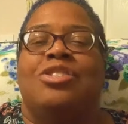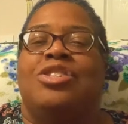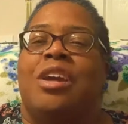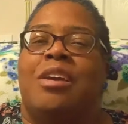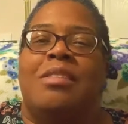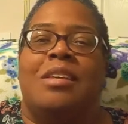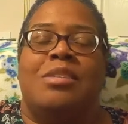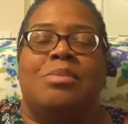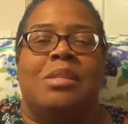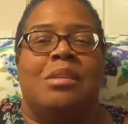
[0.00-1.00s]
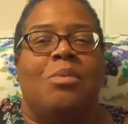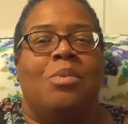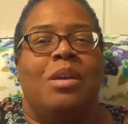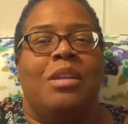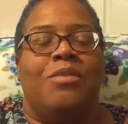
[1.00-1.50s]
Share this with
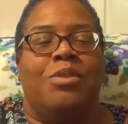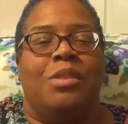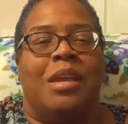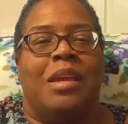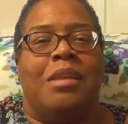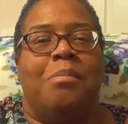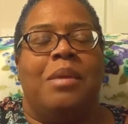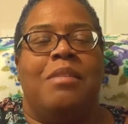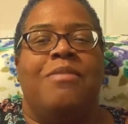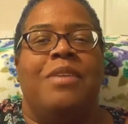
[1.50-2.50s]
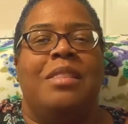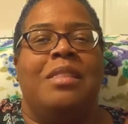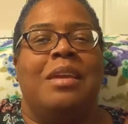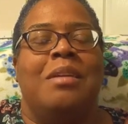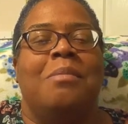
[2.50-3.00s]
someone if you think it'll benefit
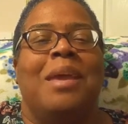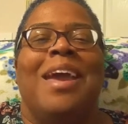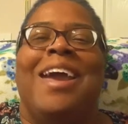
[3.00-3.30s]
them.